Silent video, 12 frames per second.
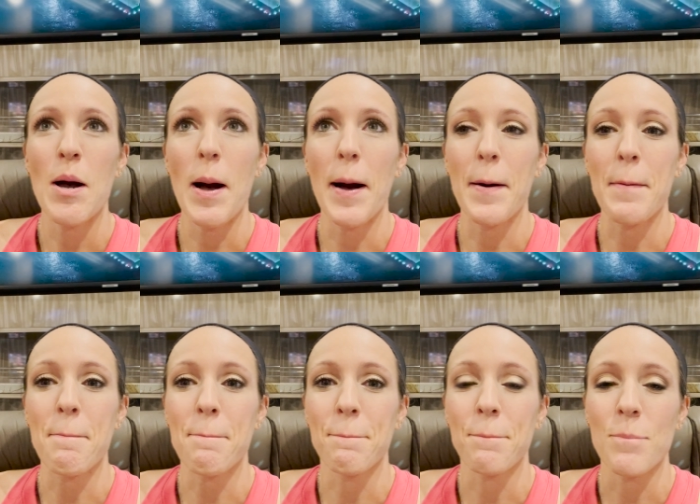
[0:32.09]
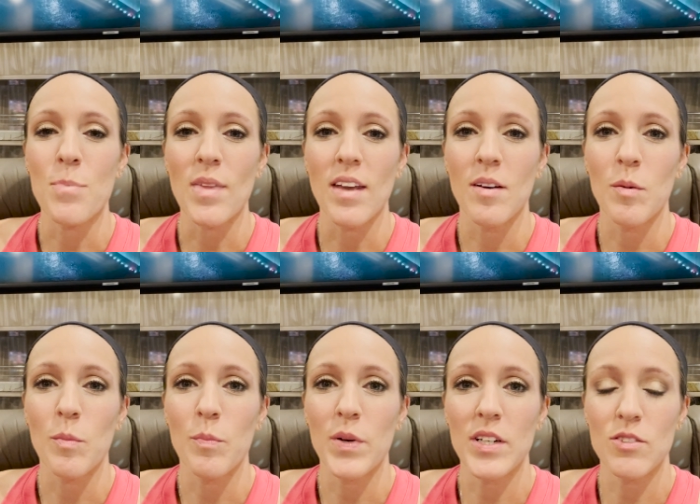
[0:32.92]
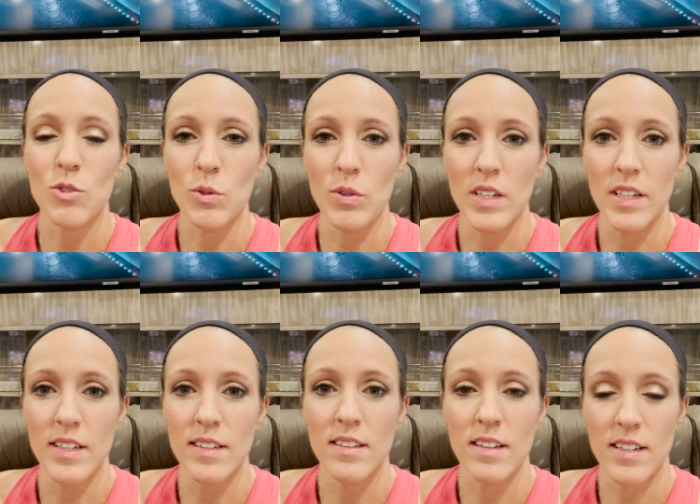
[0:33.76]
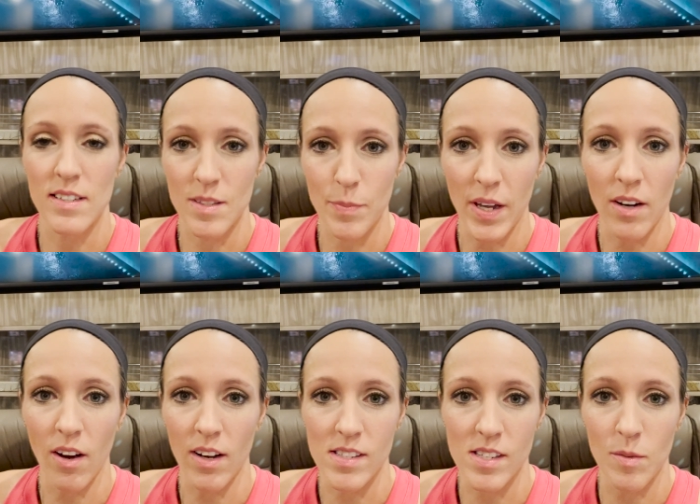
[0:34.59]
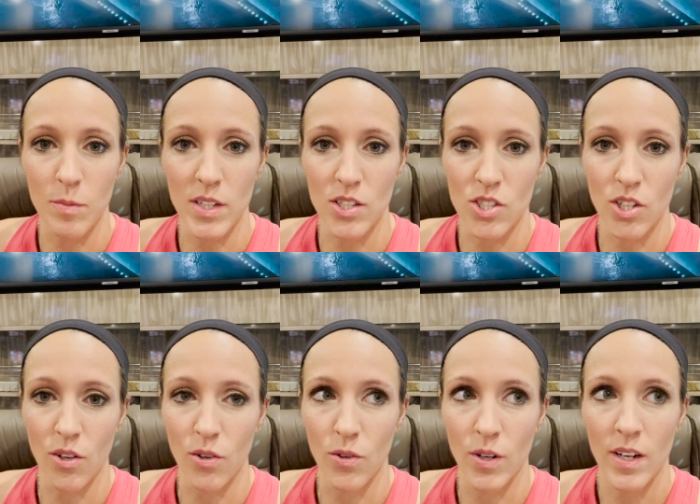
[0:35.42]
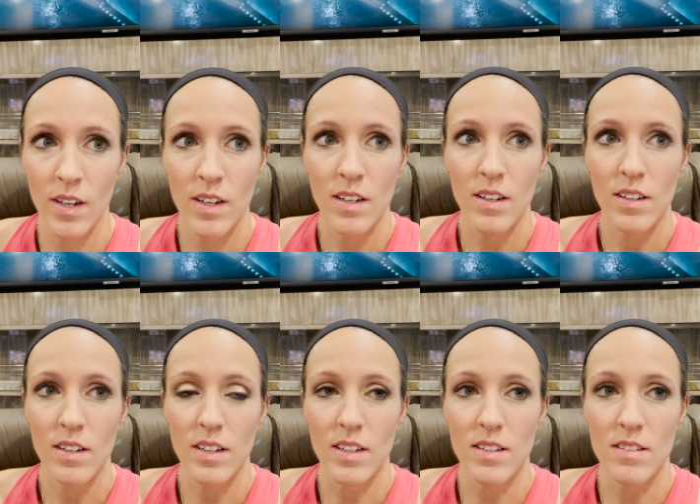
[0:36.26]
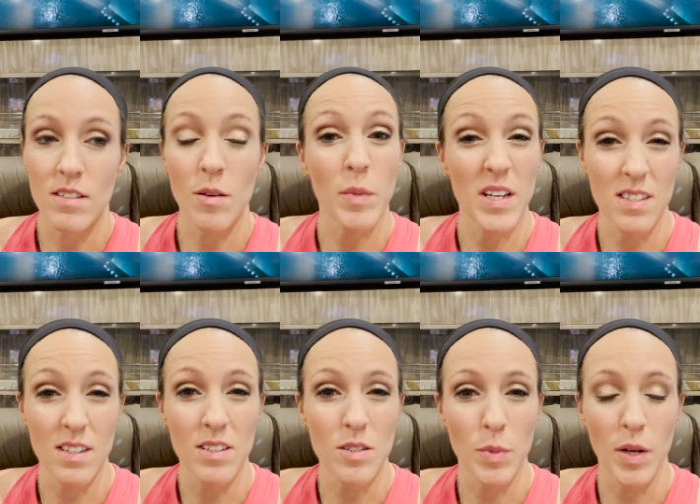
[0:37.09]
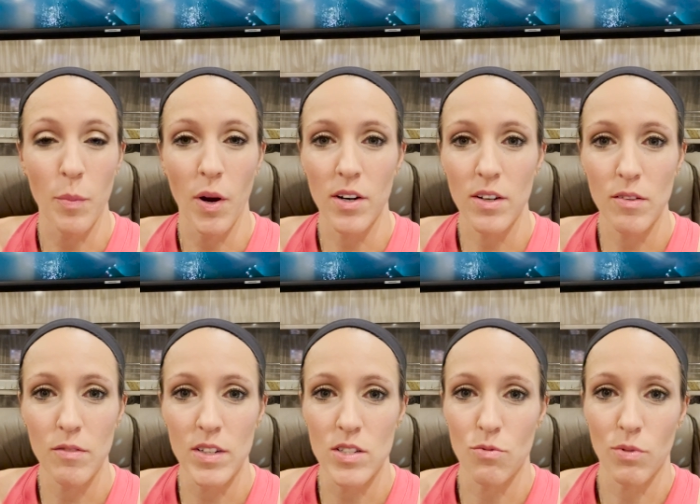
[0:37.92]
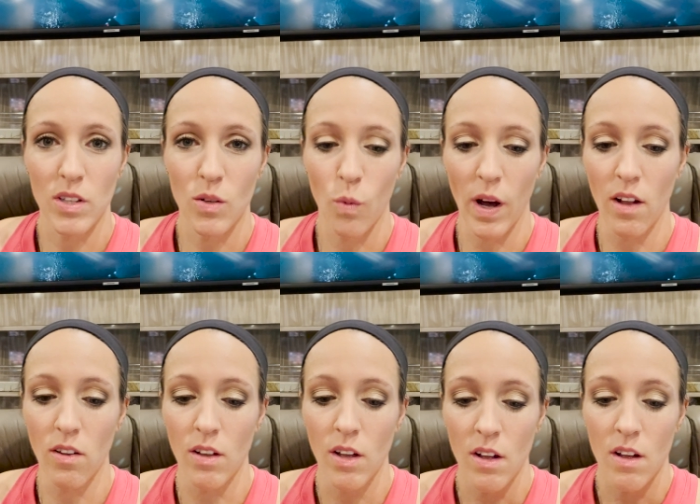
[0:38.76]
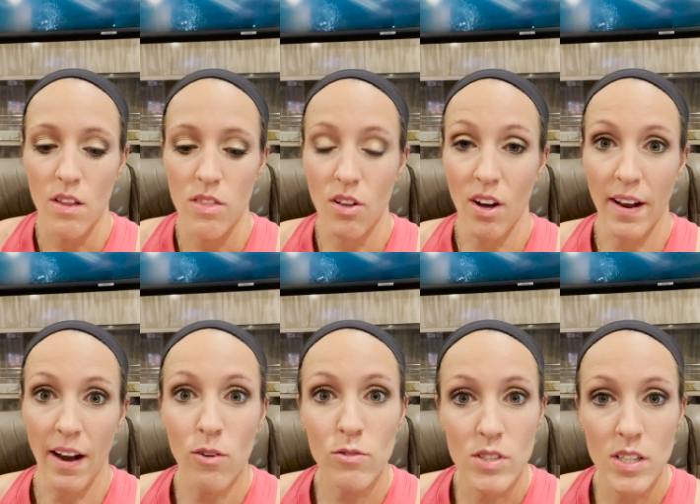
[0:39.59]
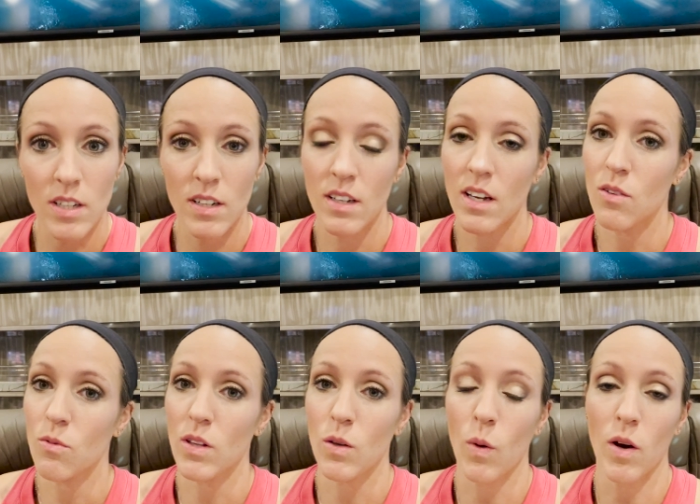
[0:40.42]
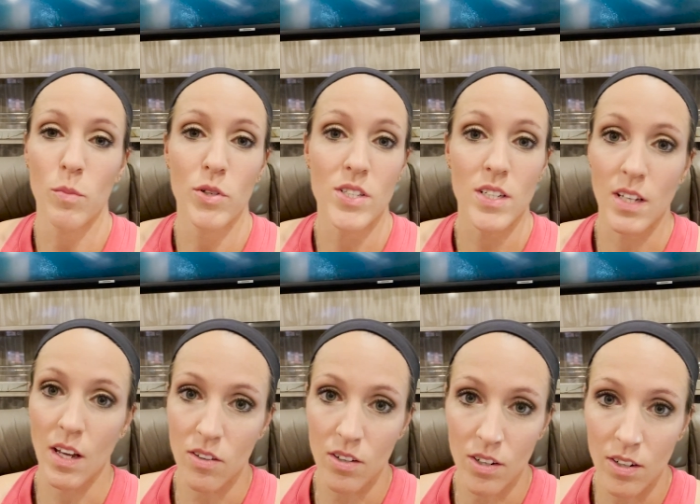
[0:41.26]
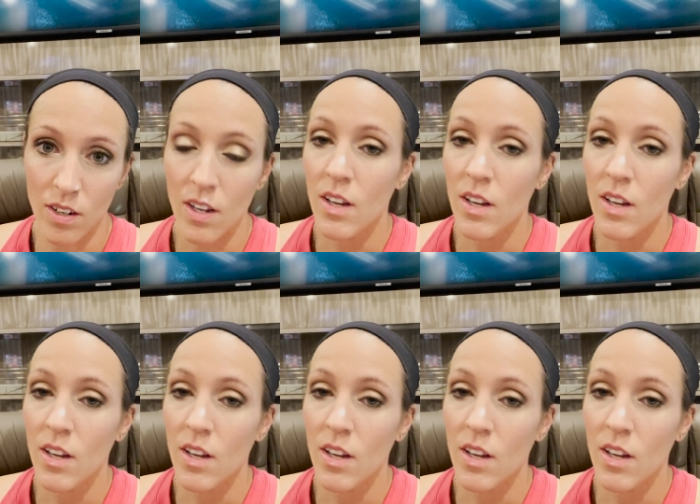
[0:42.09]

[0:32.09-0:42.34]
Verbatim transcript: Um, but truly, it, it's been awesome. This show is amazing to be a part of. It's really well thought out and really well put together.